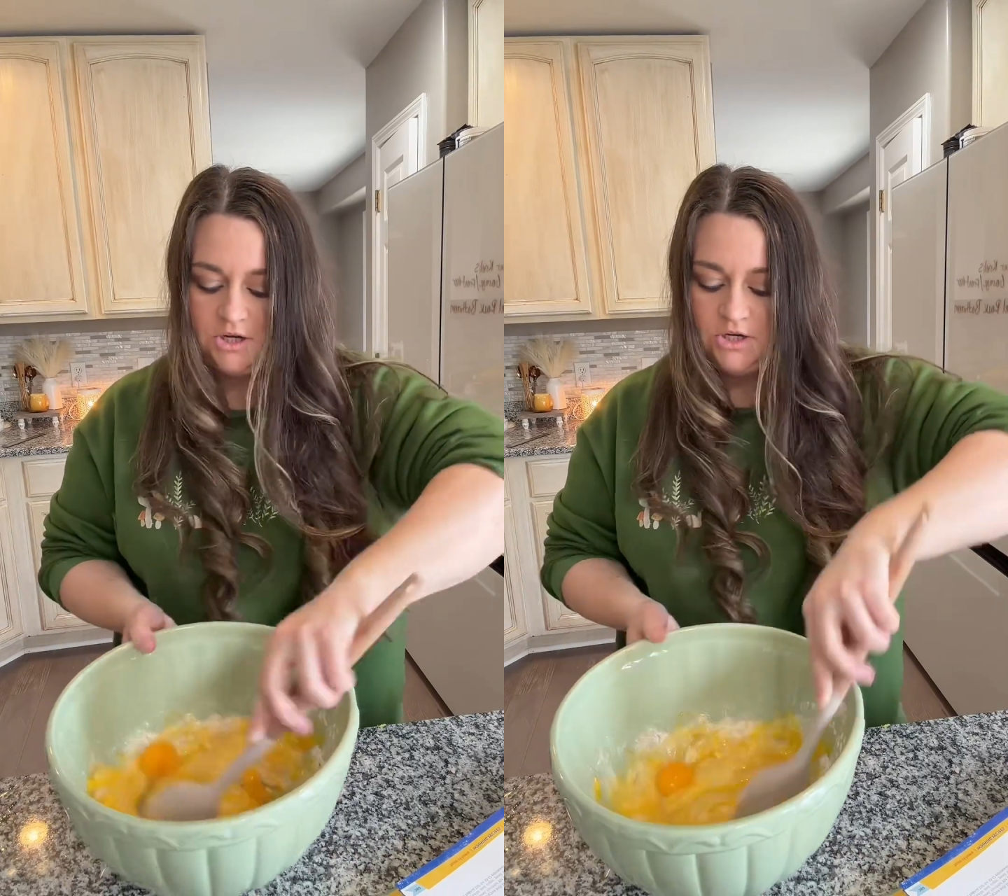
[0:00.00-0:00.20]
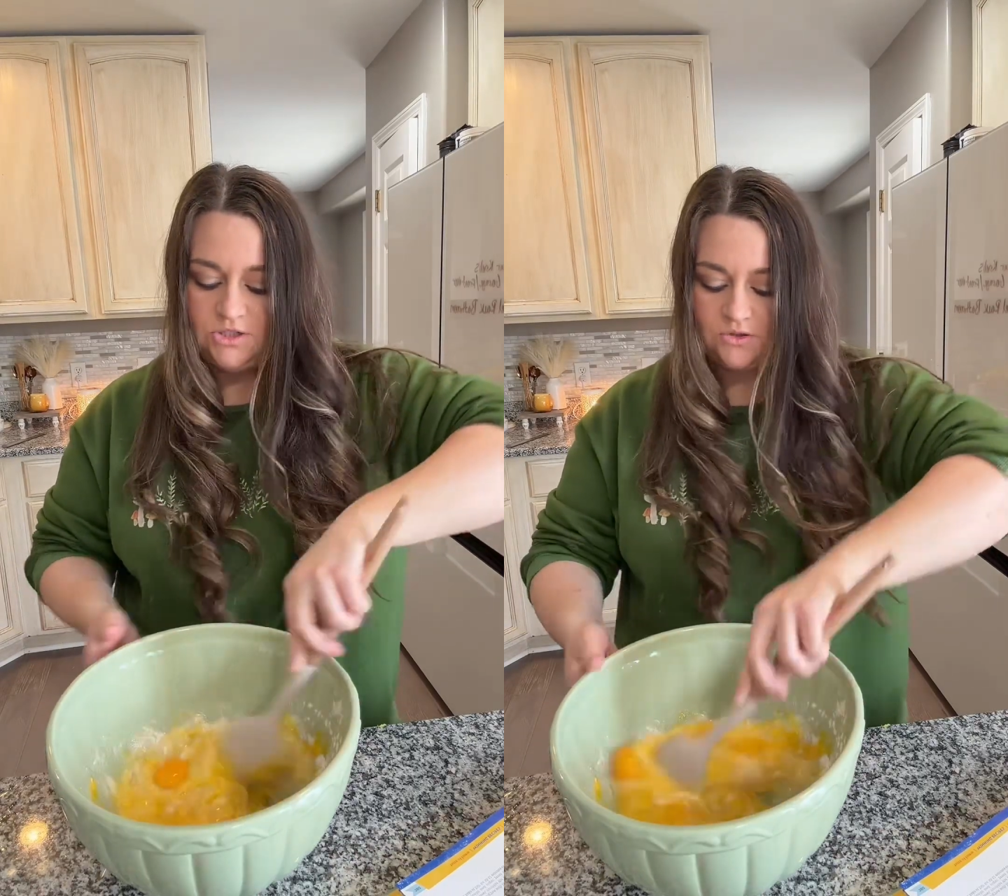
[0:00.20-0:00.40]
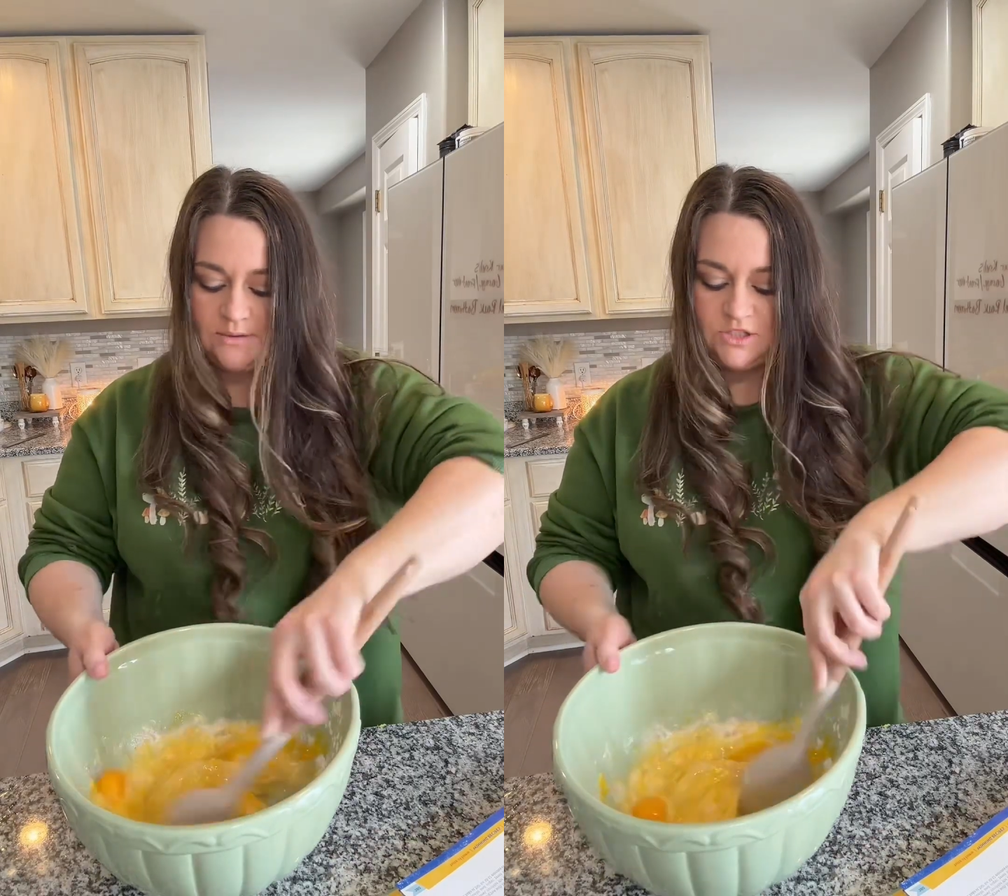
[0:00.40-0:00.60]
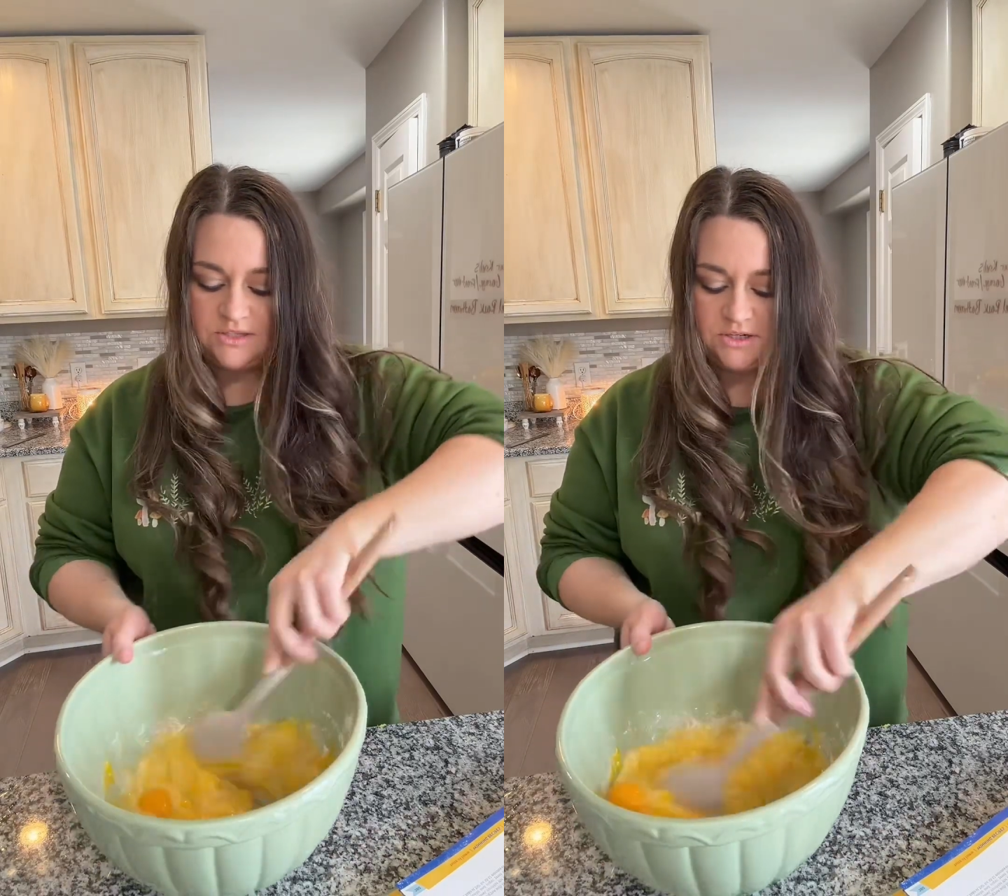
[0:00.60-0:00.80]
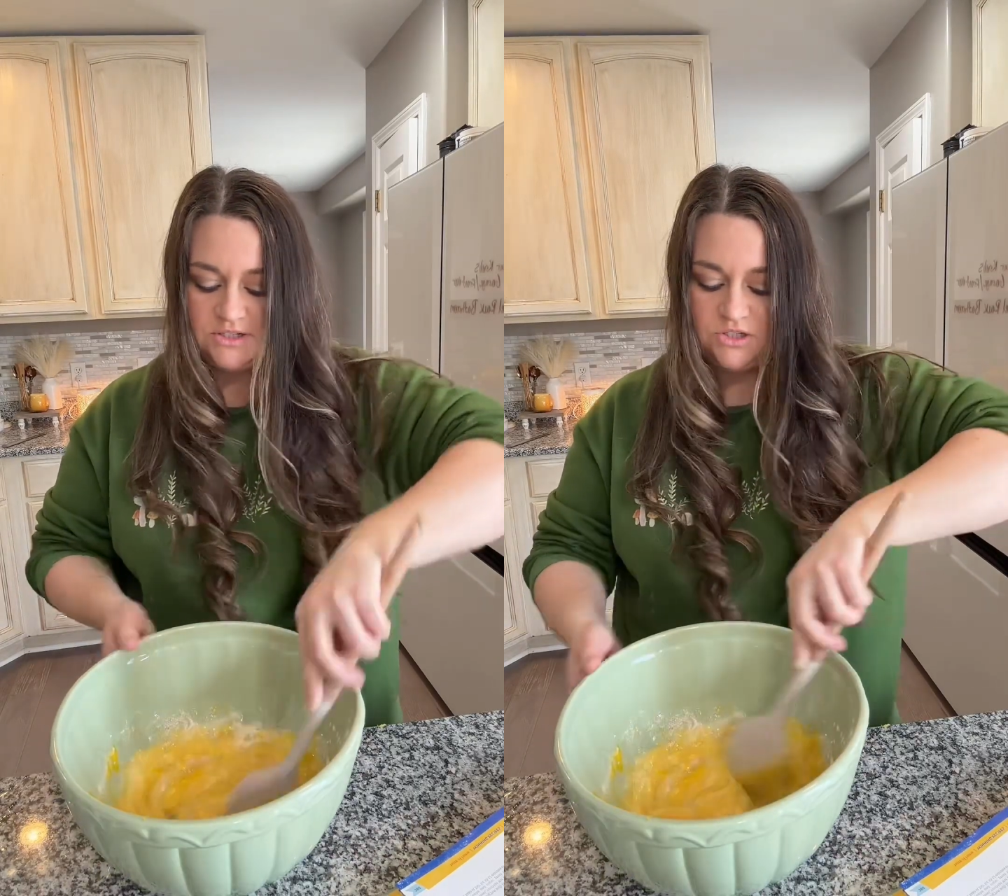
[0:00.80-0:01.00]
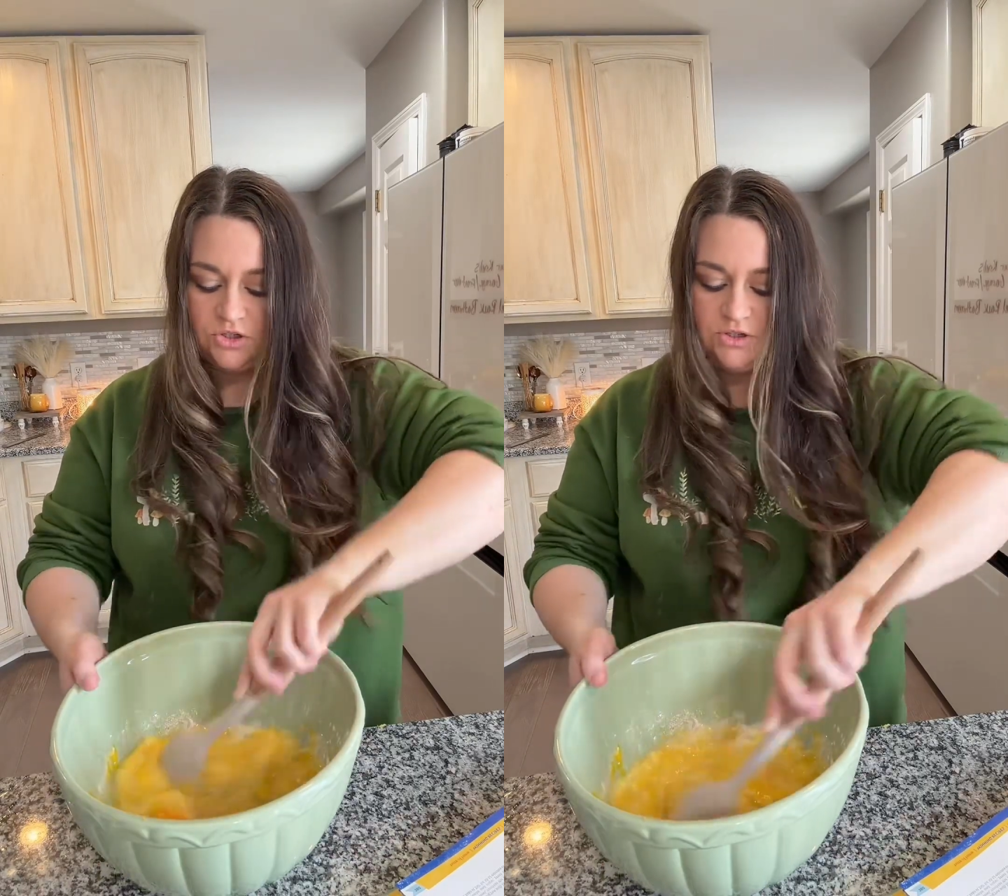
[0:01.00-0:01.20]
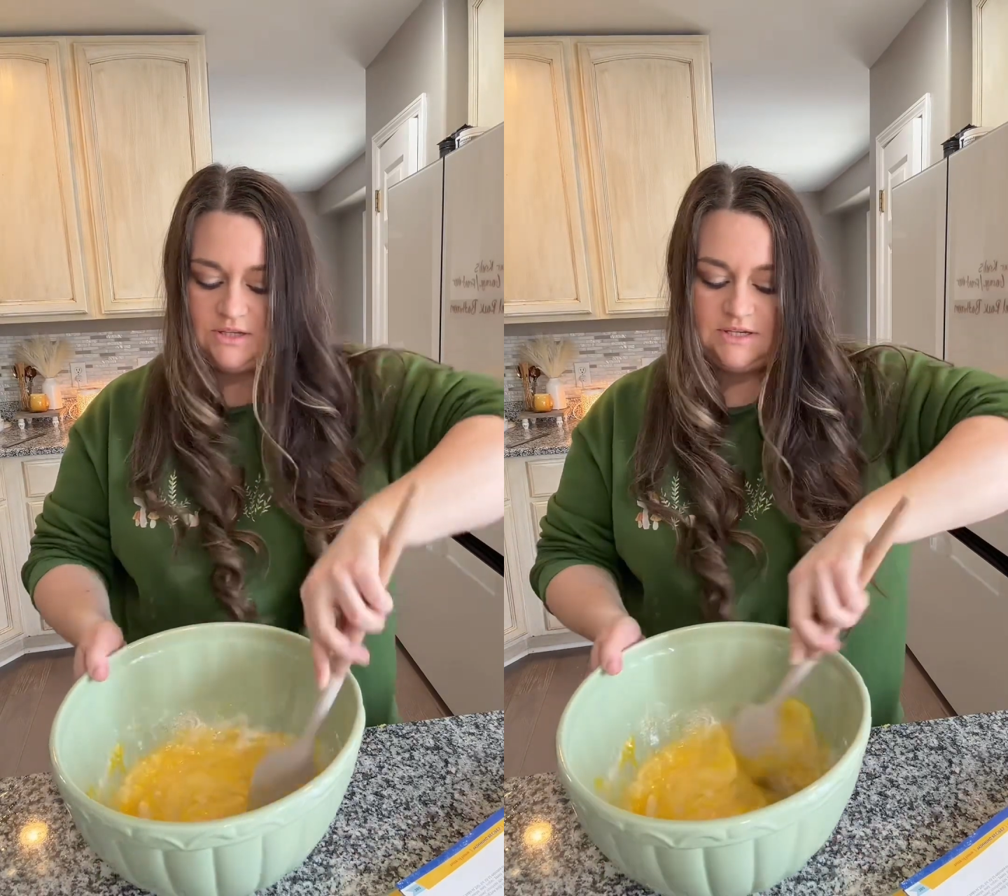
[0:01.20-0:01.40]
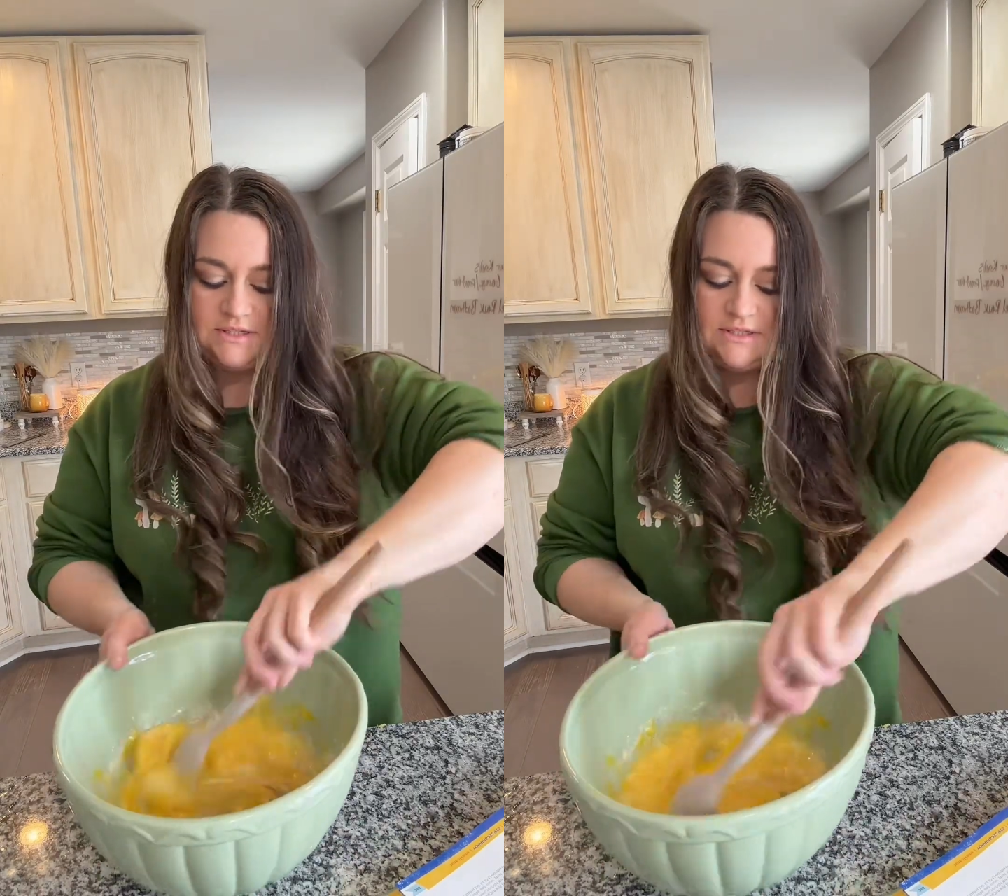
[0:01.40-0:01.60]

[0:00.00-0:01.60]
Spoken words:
So I'm just gonna stir this